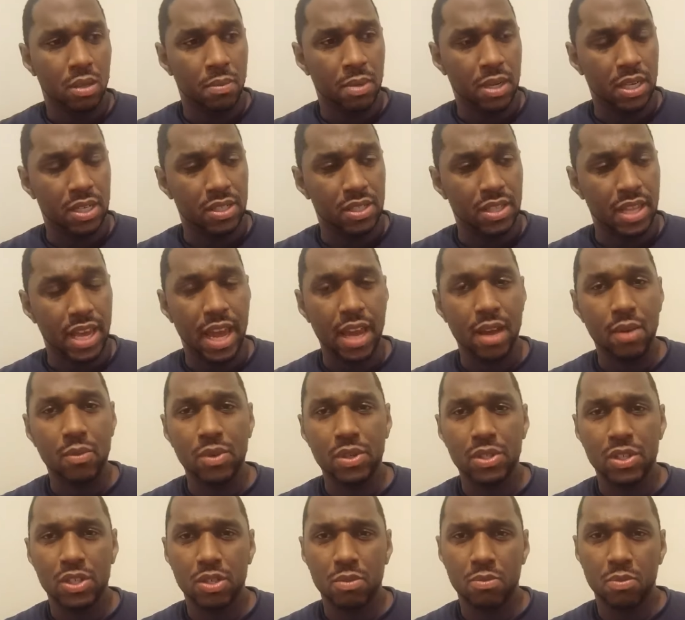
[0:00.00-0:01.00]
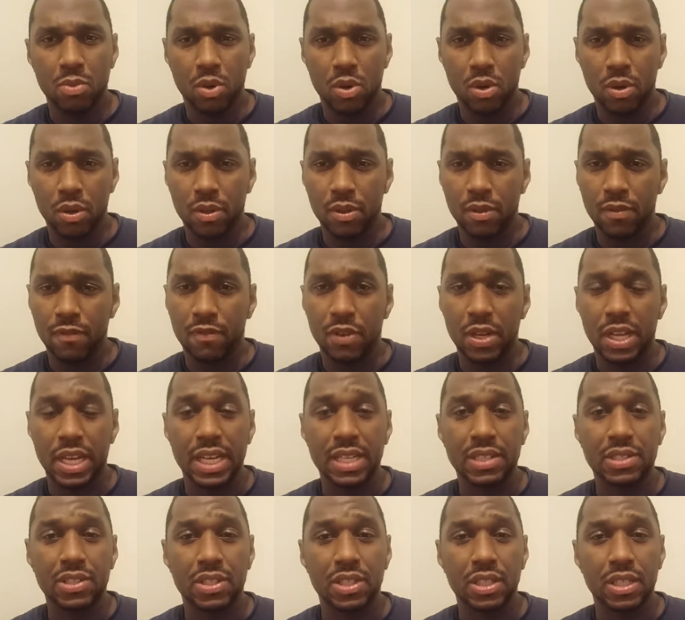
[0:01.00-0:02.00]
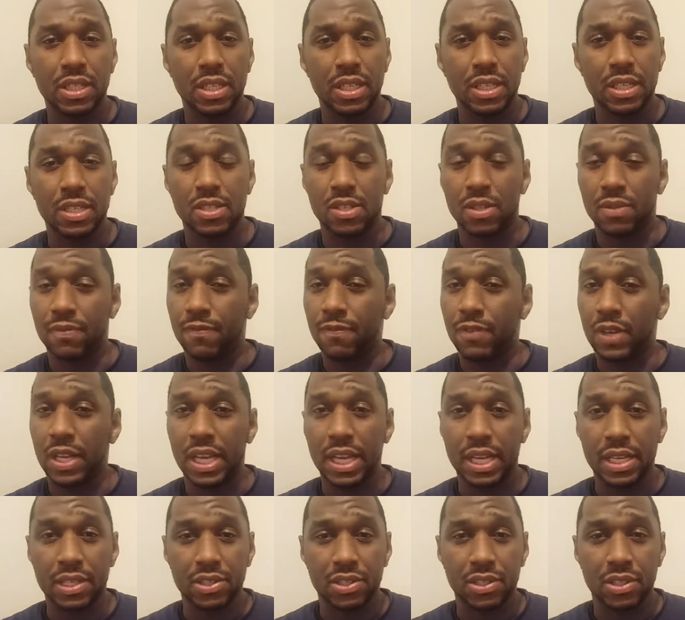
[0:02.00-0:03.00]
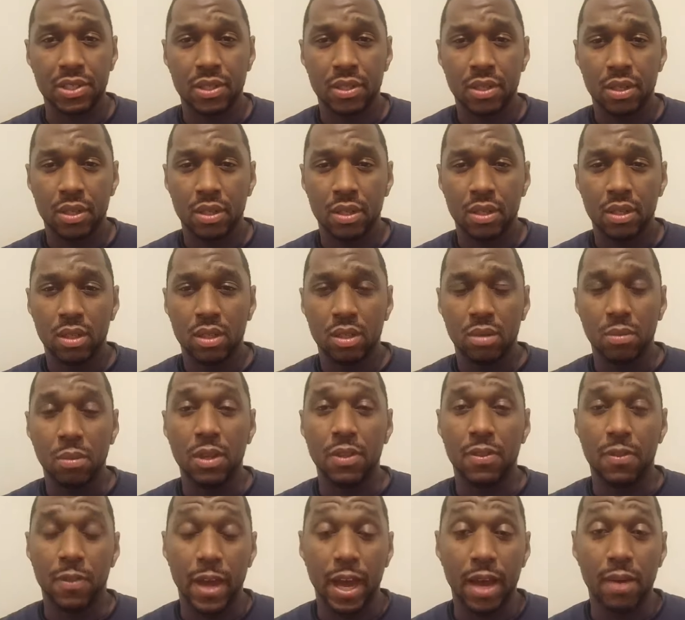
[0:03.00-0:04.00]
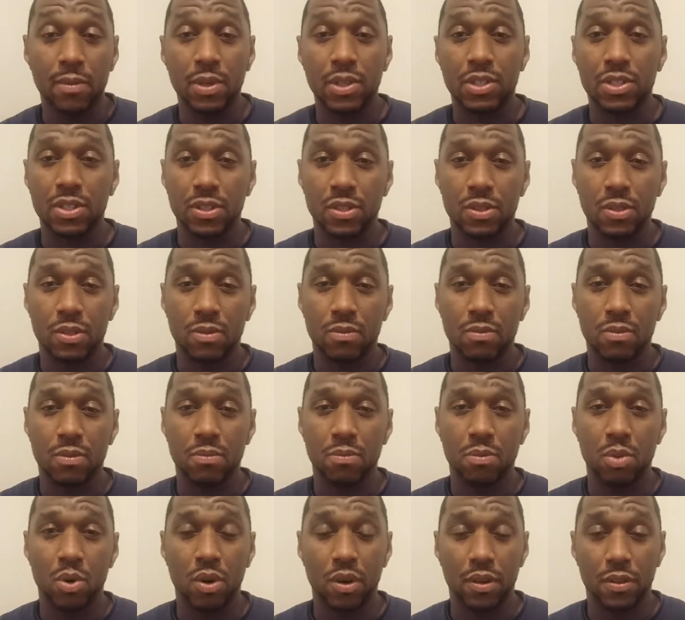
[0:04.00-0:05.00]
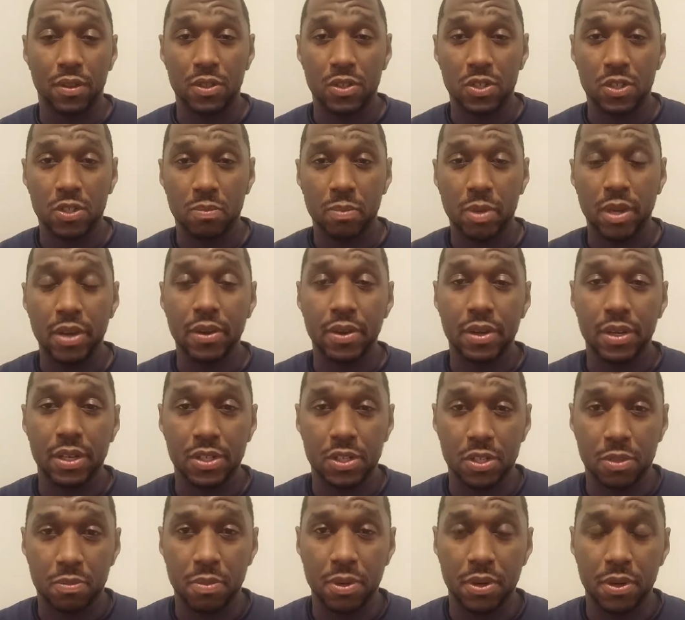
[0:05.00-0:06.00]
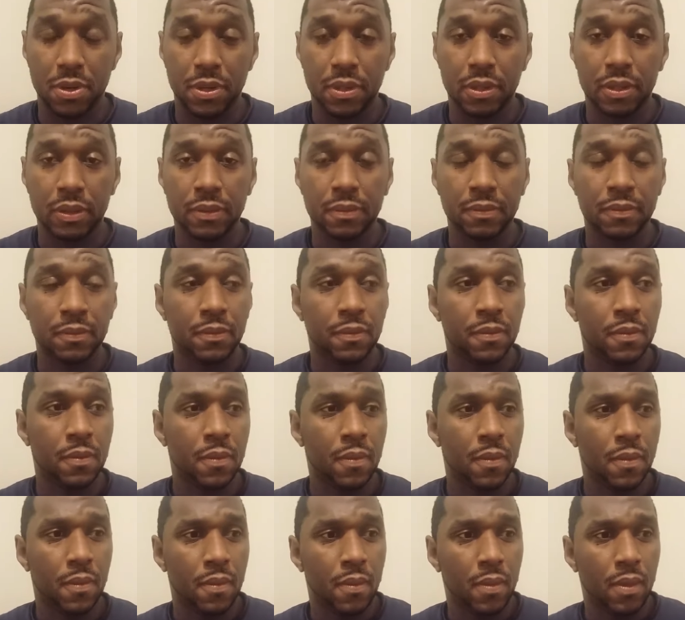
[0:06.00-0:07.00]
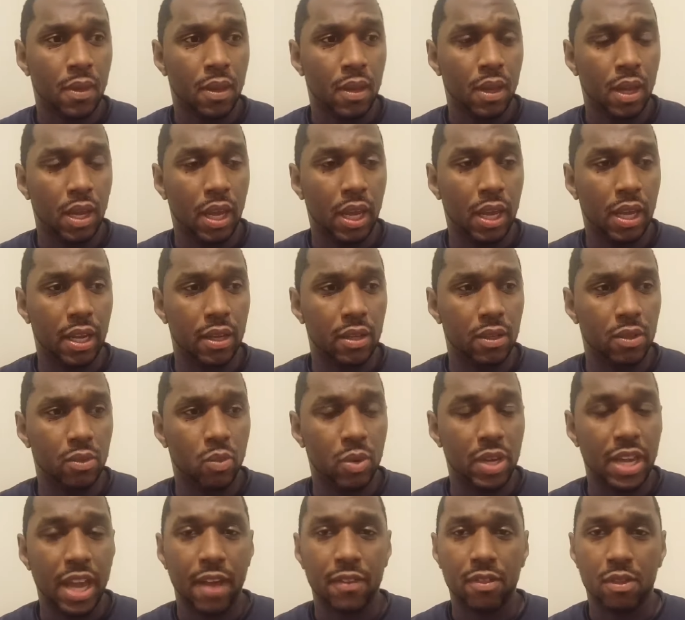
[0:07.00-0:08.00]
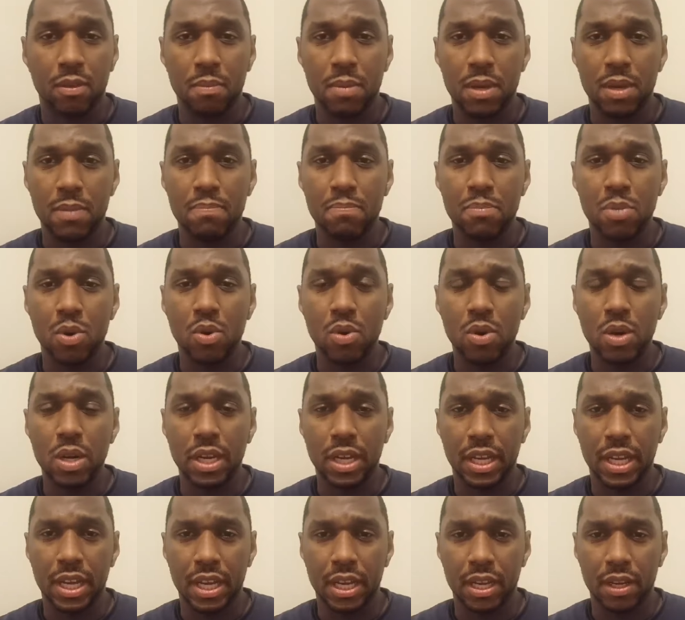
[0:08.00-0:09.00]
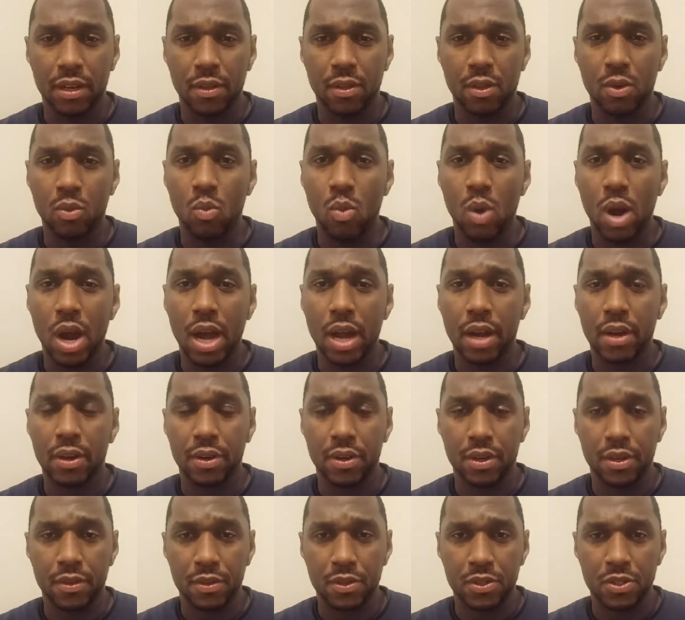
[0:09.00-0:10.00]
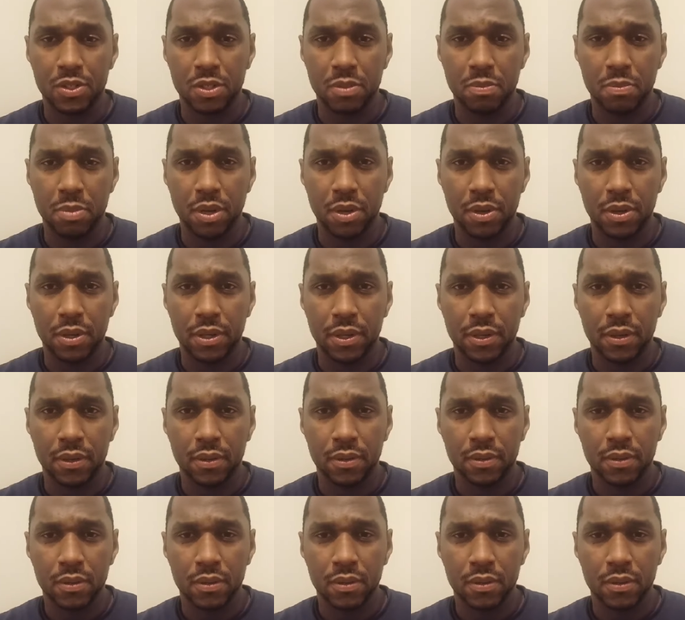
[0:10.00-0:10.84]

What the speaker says: Because that which is born of the flesh is flesh, but that which is born of the Spirit is spirit. And we have to be born again of the water and of the Spirit,